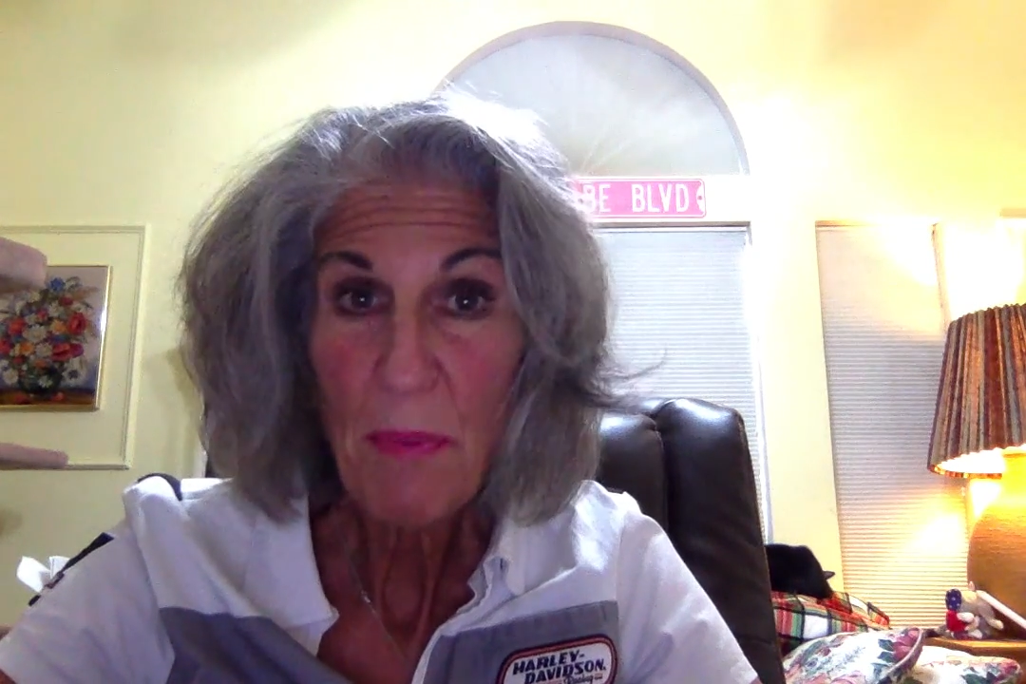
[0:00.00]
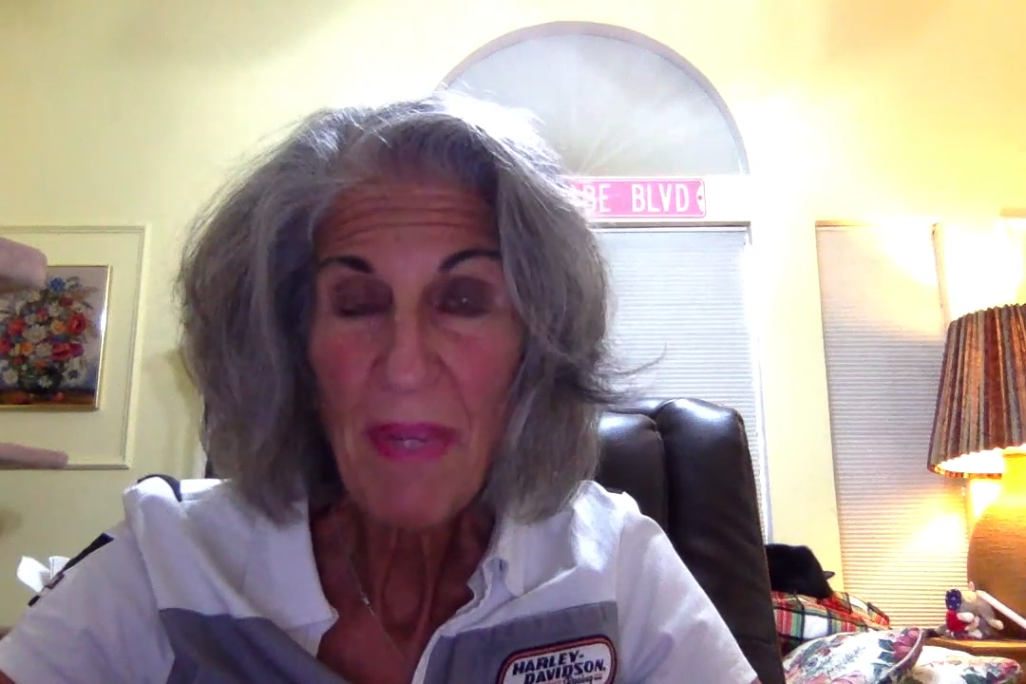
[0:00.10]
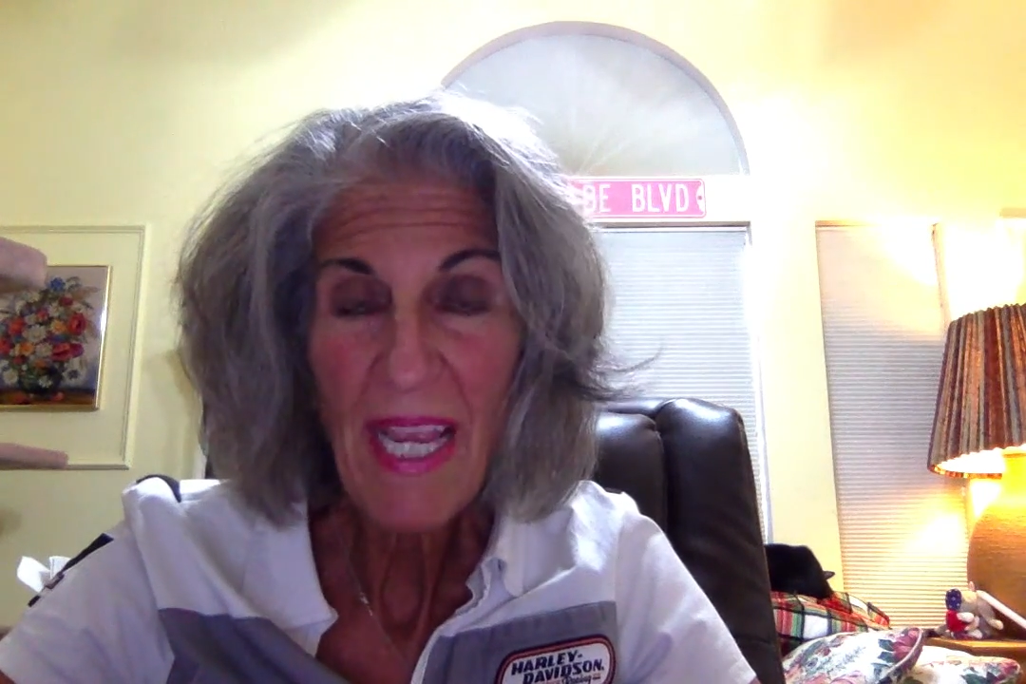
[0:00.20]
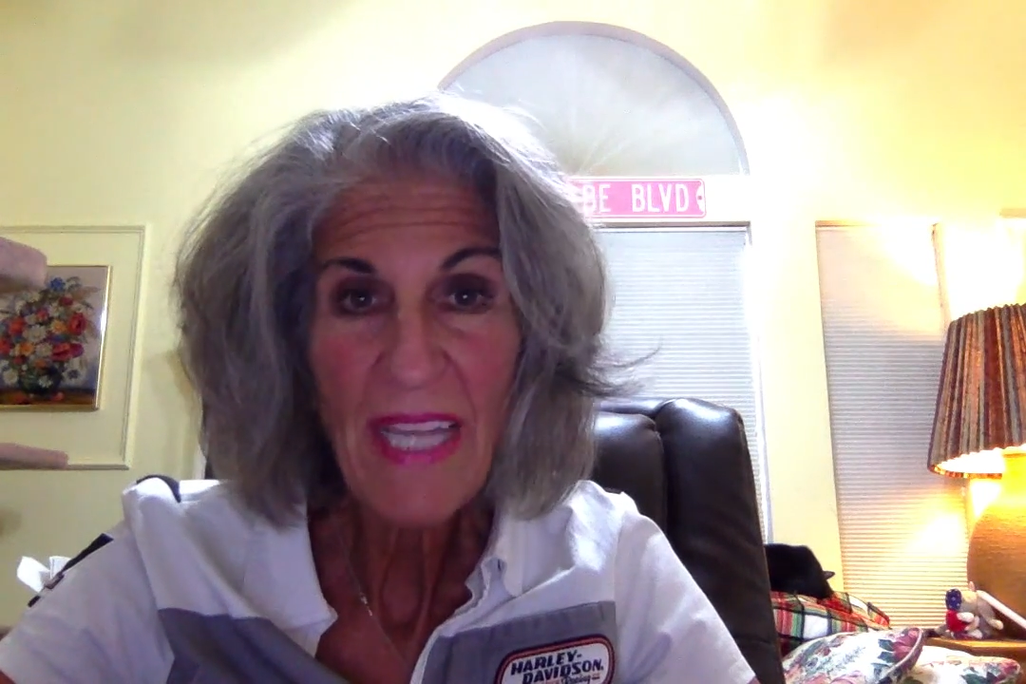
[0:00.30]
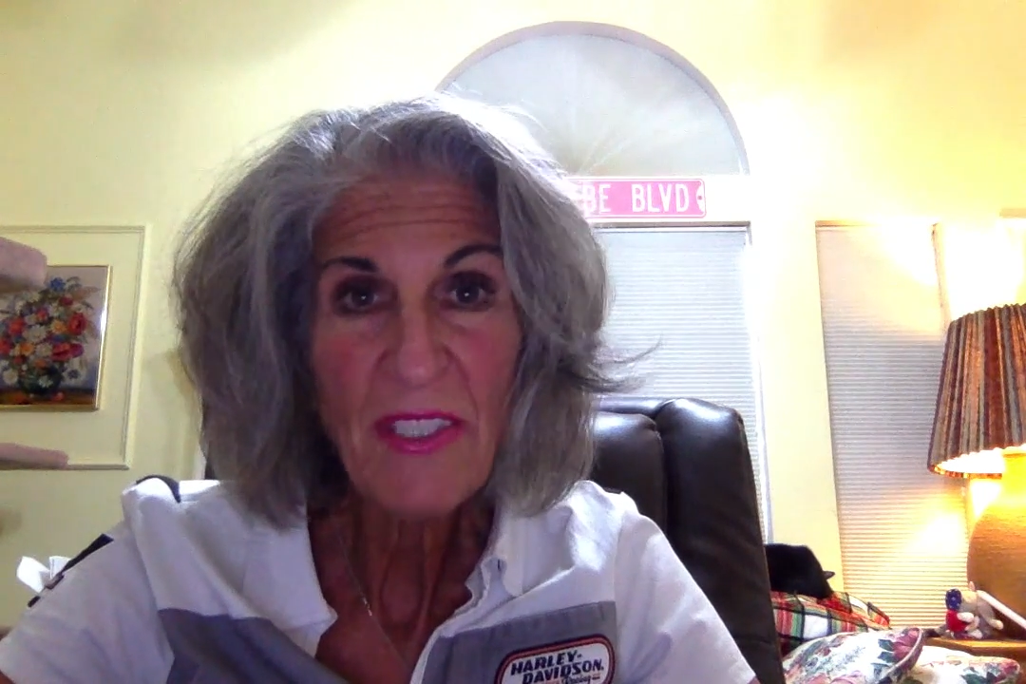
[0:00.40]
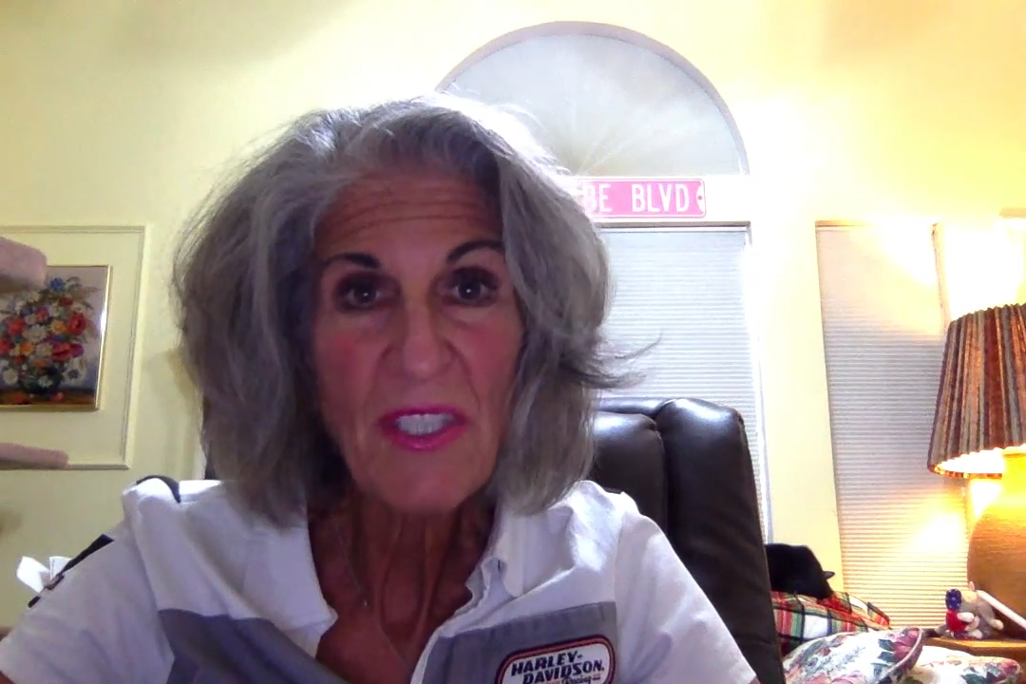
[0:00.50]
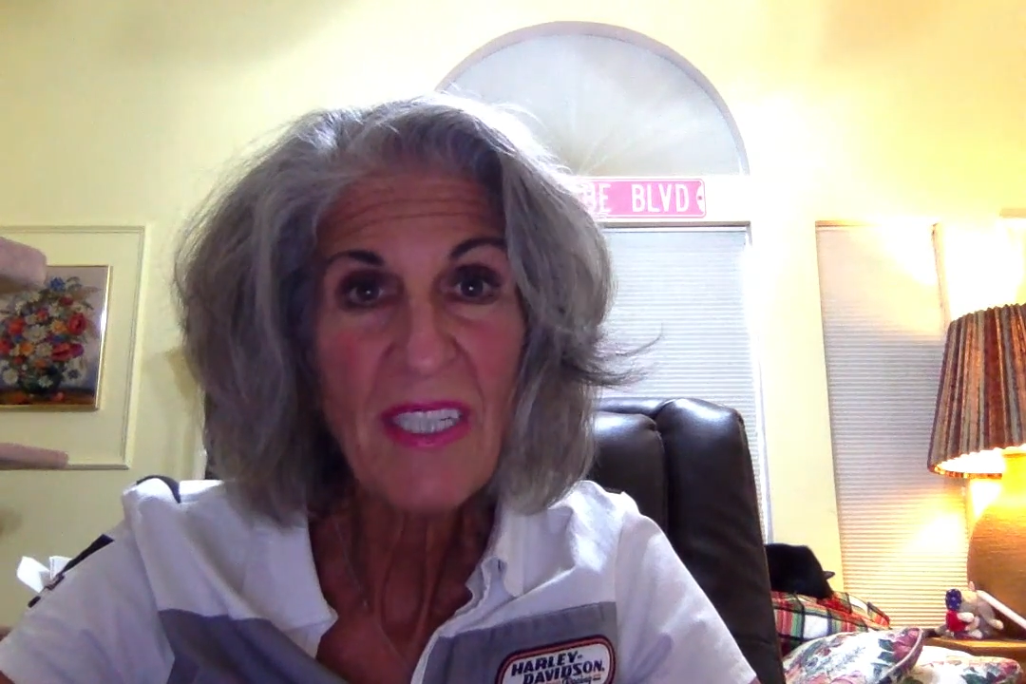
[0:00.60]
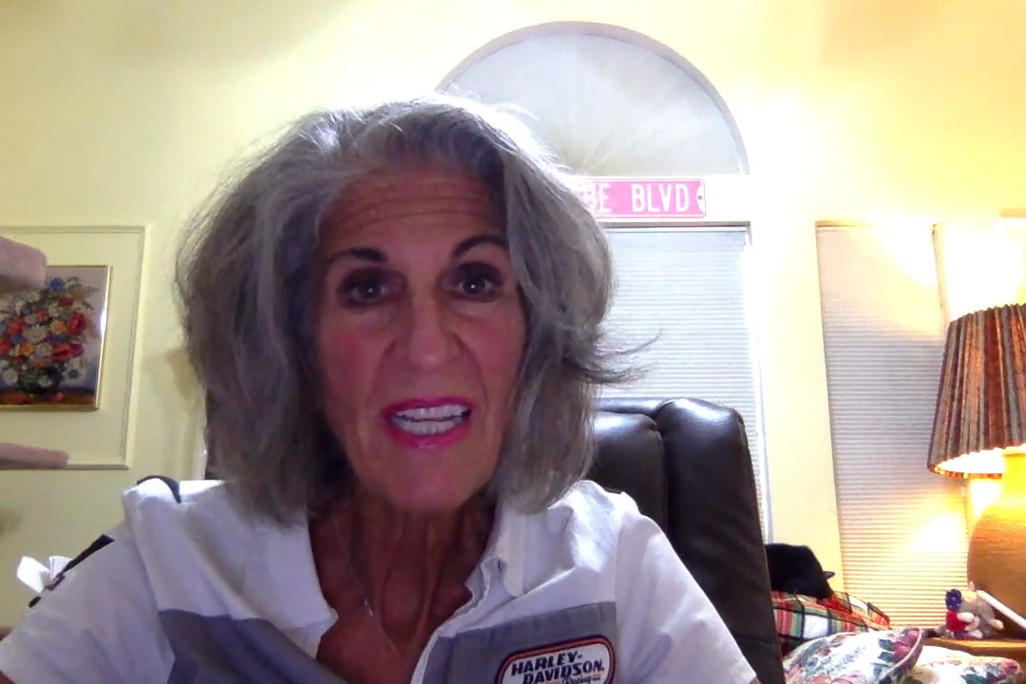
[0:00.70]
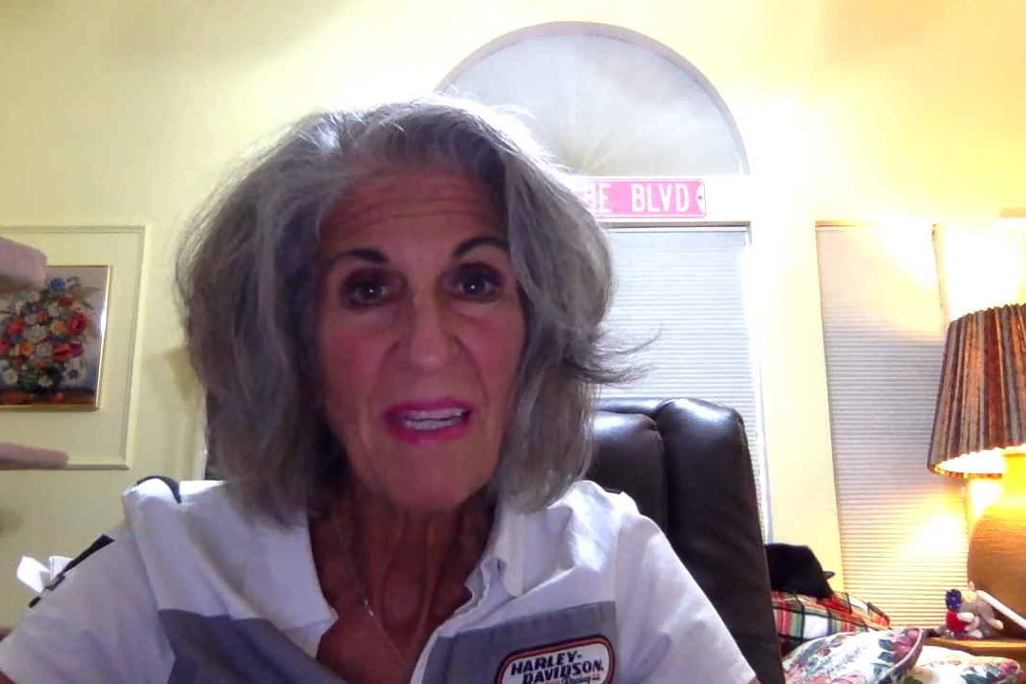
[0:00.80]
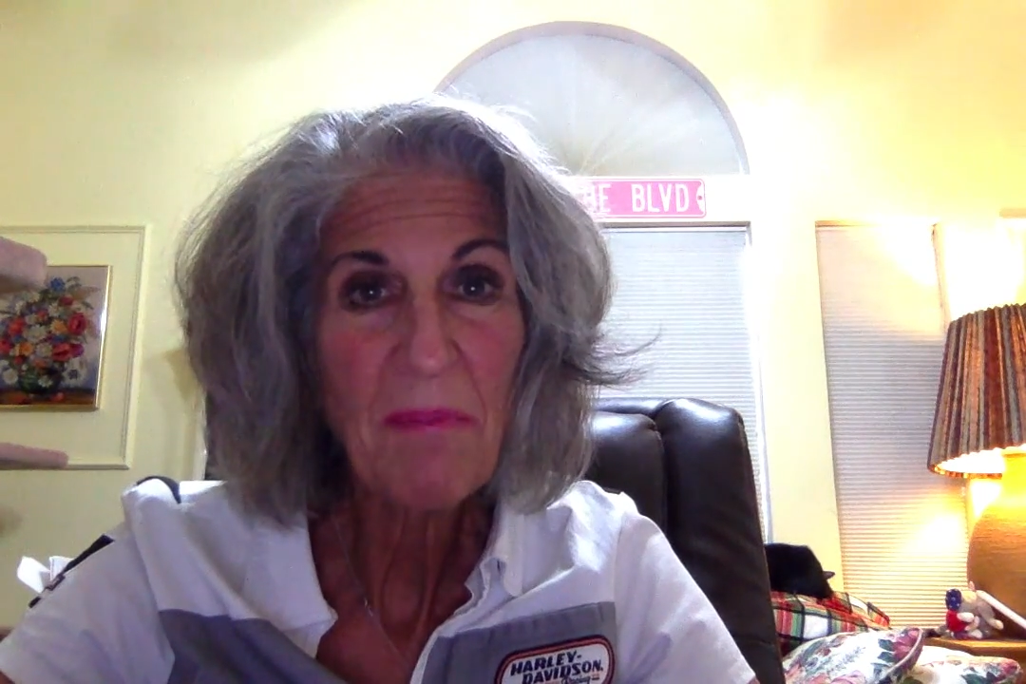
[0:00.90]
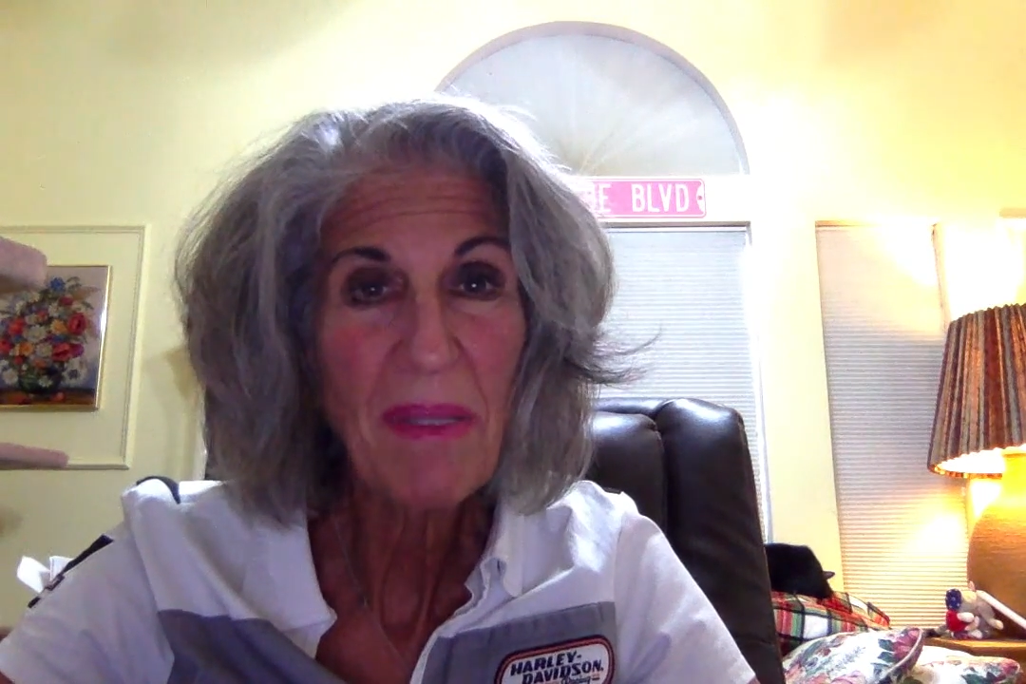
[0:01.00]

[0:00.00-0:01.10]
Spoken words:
a PhD in